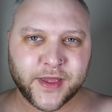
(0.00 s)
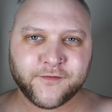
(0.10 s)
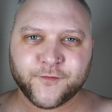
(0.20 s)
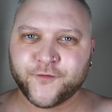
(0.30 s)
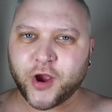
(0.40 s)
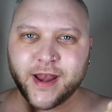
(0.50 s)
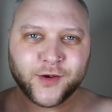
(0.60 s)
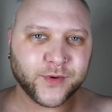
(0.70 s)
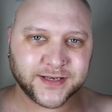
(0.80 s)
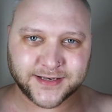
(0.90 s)
and for any
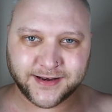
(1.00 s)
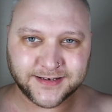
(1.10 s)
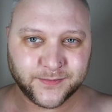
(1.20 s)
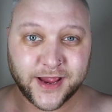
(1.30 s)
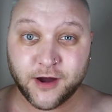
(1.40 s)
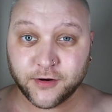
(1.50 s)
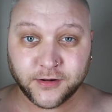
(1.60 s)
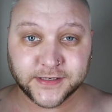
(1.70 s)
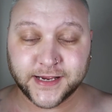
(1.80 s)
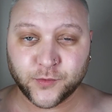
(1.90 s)
reason I need to be out
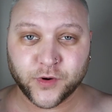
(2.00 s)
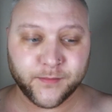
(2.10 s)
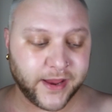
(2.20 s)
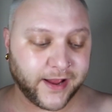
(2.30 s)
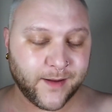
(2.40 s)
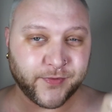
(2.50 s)
all day and wear makeup,